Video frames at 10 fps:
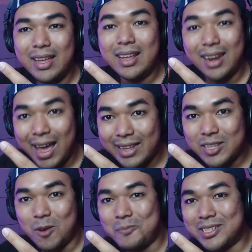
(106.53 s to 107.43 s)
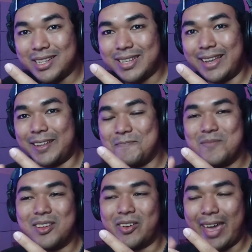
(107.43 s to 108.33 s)
Light compositing,
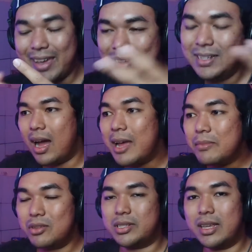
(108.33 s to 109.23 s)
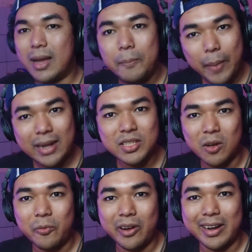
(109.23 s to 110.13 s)
okay? I'm using a paid
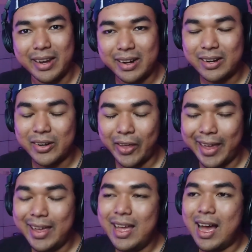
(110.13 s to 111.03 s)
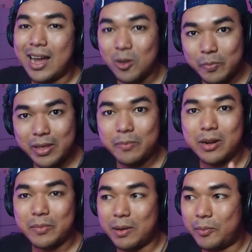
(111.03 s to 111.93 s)
software here, okay? Adobe
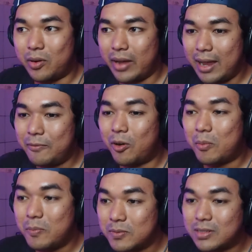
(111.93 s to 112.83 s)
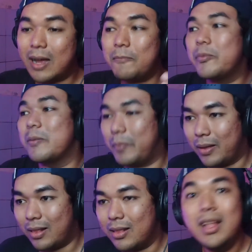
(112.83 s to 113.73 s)
Premiere Pro. And for some
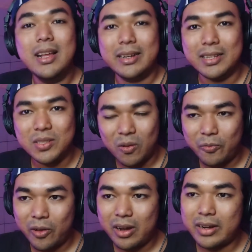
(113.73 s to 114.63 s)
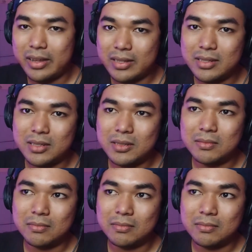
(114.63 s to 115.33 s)
people, this software is